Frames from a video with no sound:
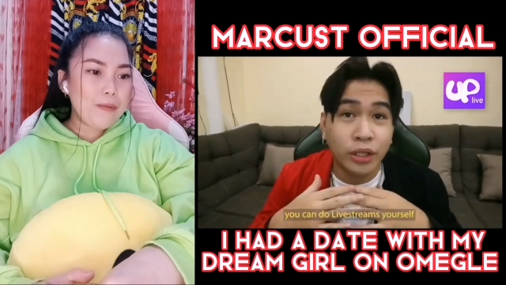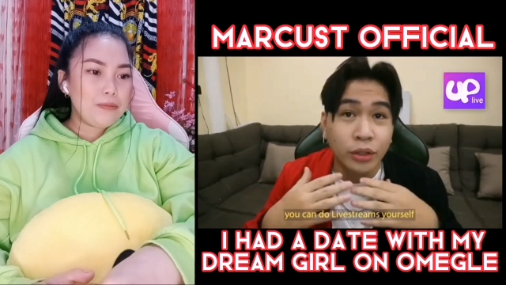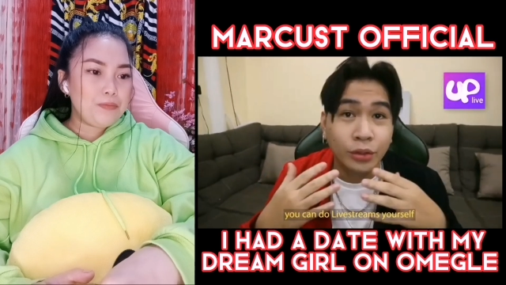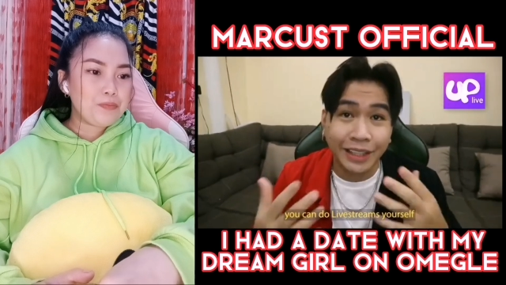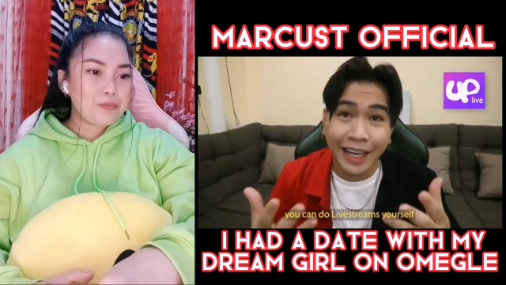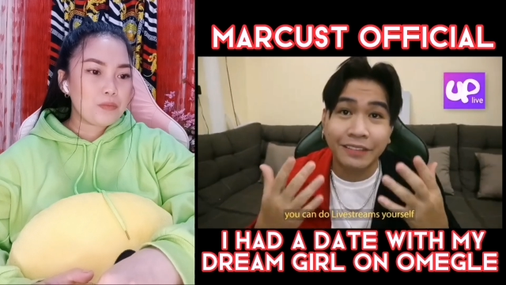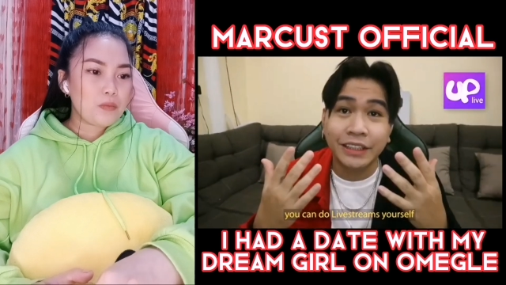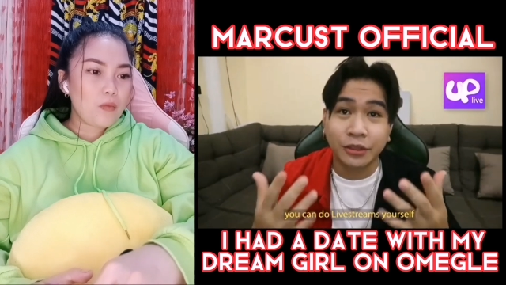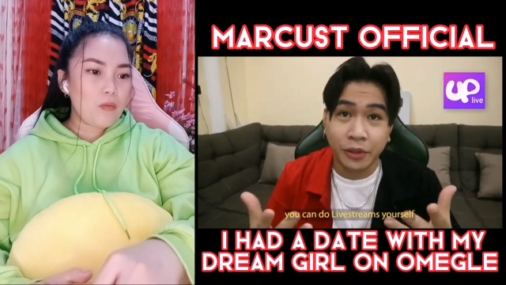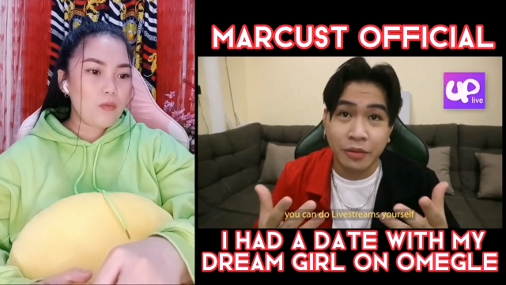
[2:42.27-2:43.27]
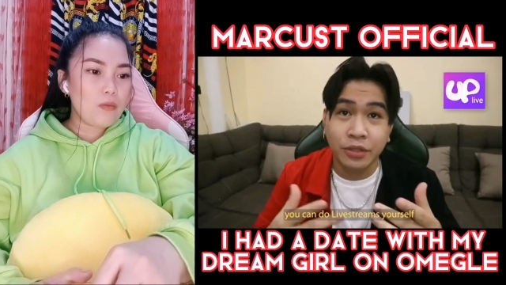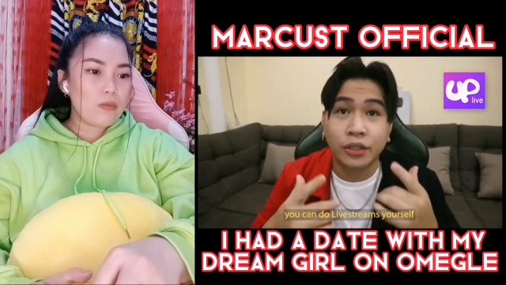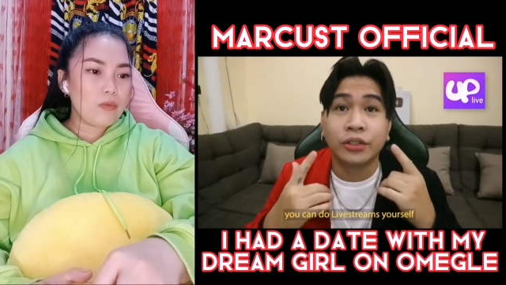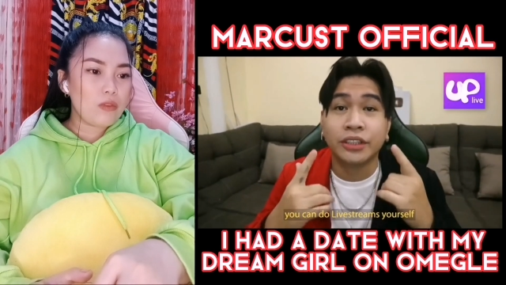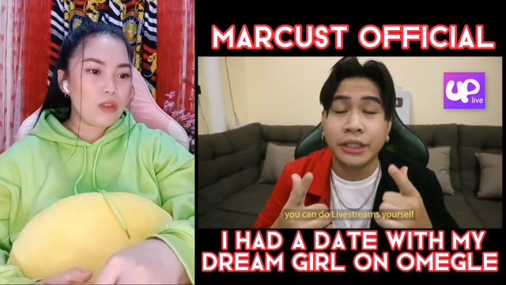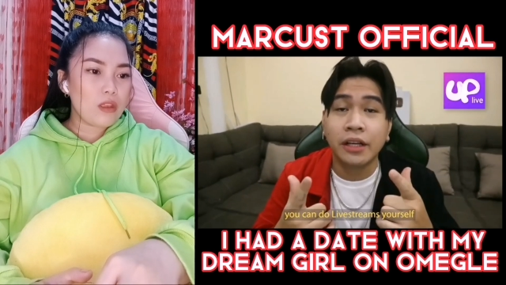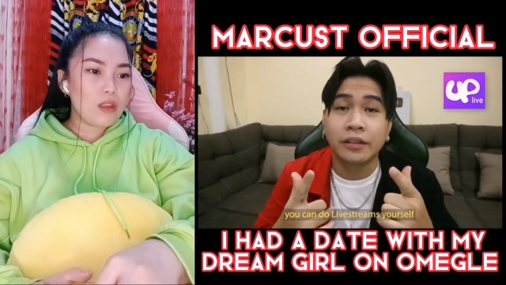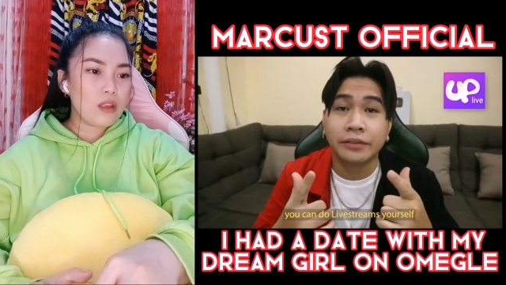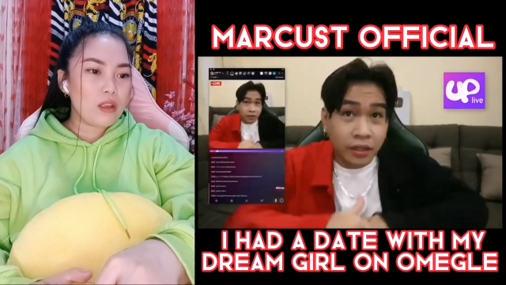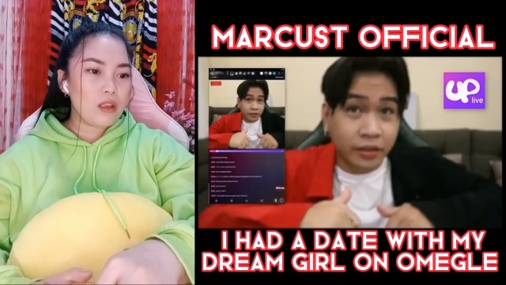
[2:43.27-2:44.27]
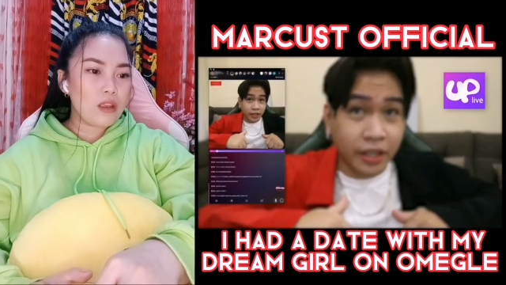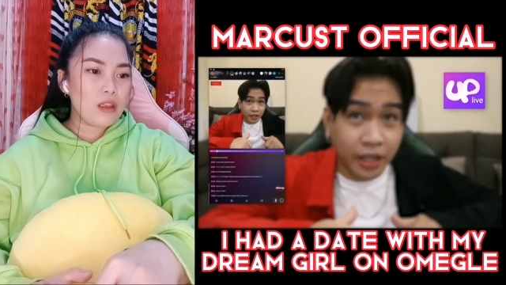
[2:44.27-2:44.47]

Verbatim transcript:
Speaker 1: You can do live streams yourself